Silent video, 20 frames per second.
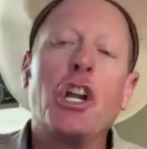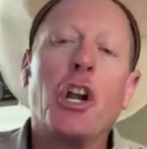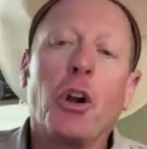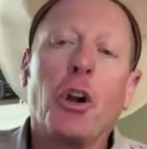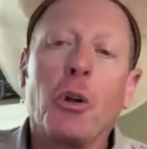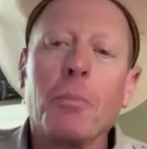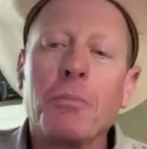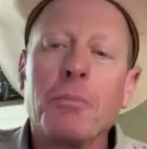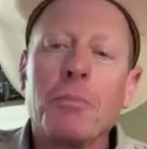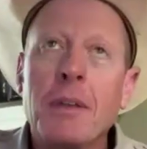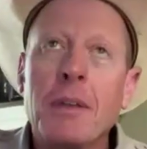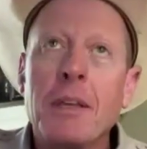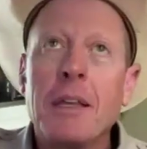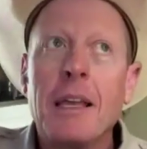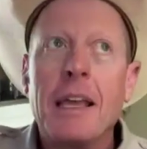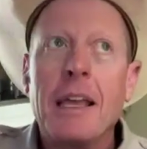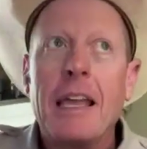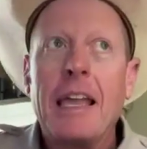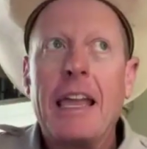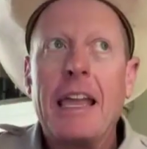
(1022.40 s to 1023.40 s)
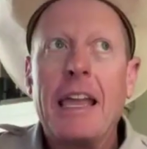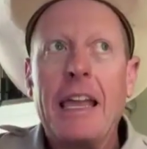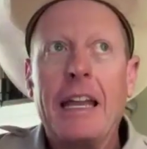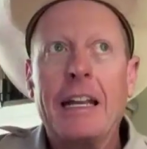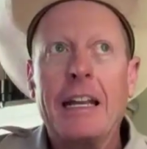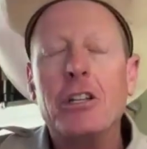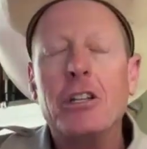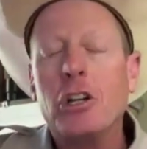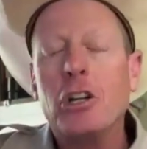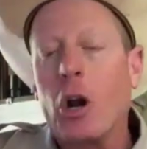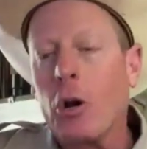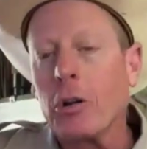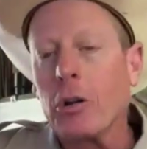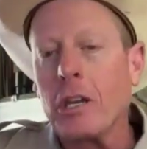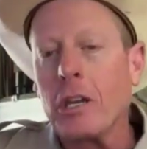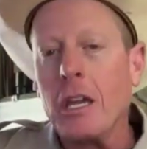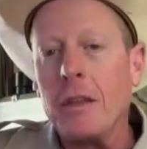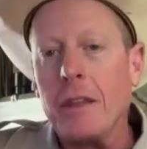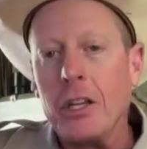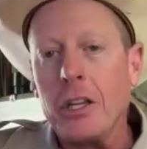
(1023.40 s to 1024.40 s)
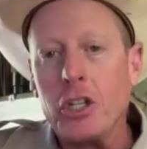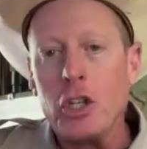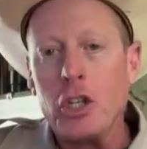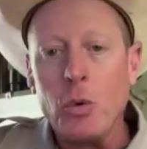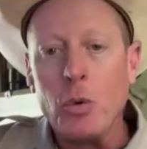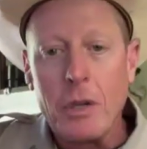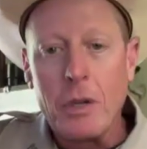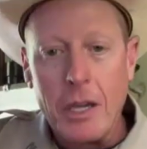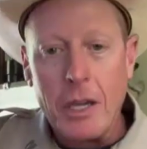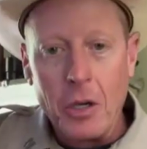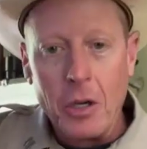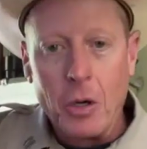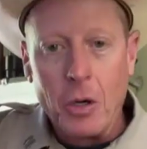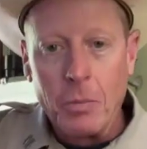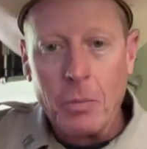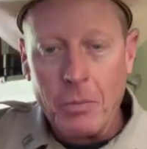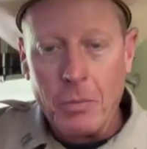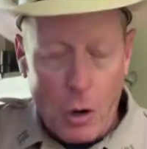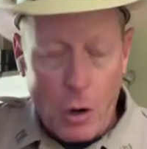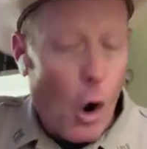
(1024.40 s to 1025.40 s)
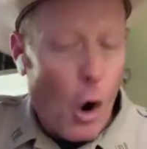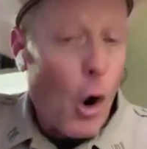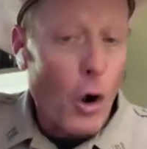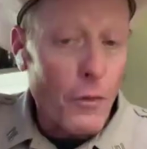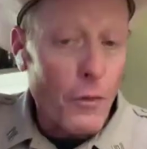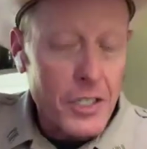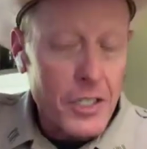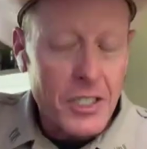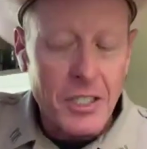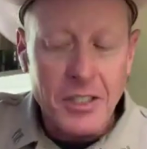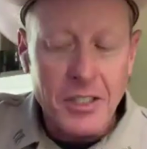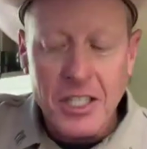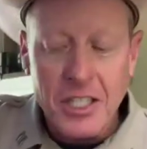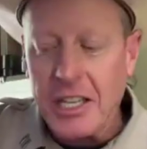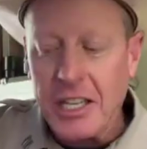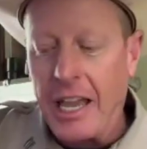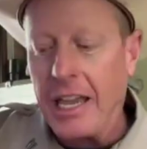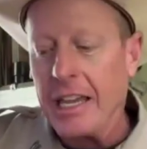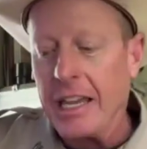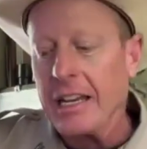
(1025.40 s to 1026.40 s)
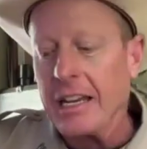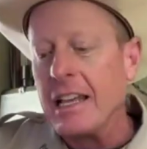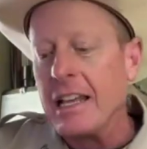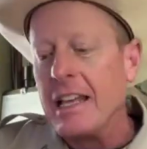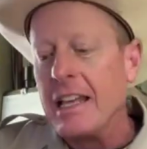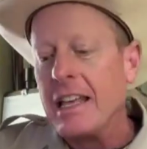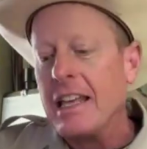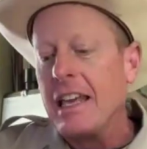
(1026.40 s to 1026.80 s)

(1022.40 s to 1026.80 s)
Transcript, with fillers: year, any turkey that you kill or harvest in the state